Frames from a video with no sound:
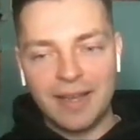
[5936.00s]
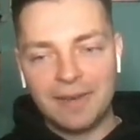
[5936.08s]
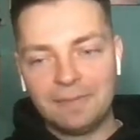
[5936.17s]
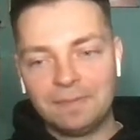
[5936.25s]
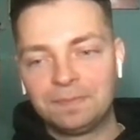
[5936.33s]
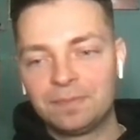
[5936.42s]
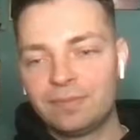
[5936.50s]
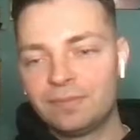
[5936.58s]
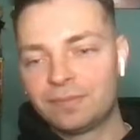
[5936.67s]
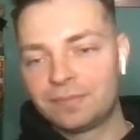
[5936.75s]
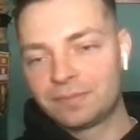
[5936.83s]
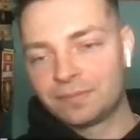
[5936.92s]
Yeah, they
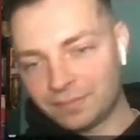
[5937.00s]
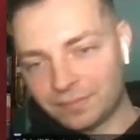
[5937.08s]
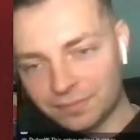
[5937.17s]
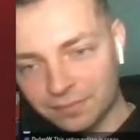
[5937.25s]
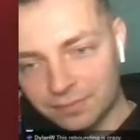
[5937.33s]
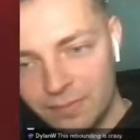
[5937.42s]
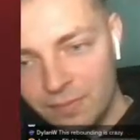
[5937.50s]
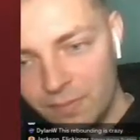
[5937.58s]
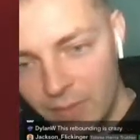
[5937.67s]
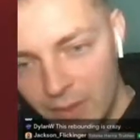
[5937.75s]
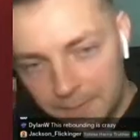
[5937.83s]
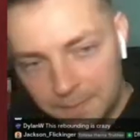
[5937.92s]
are. They are
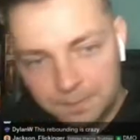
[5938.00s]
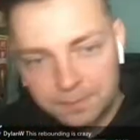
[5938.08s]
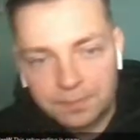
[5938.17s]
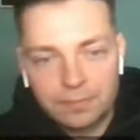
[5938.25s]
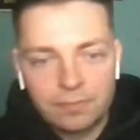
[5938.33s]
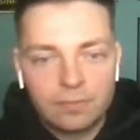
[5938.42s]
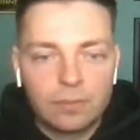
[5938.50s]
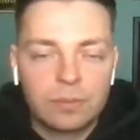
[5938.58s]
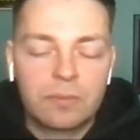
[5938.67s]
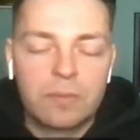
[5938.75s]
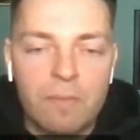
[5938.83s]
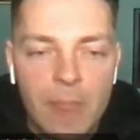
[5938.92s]
destroying them. We're
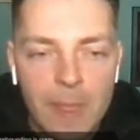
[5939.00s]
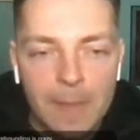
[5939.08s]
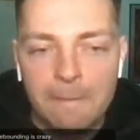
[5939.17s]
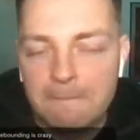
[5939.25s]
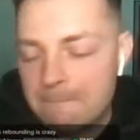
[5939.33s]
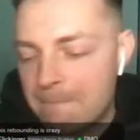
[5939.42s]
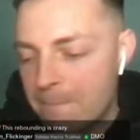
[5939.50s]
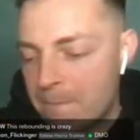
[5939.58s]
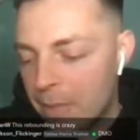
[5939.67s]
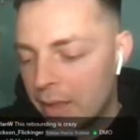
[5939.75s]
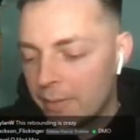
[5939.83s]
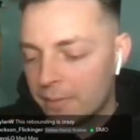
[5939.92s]

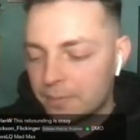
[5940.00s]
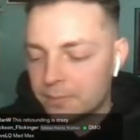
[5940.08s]
destroying them.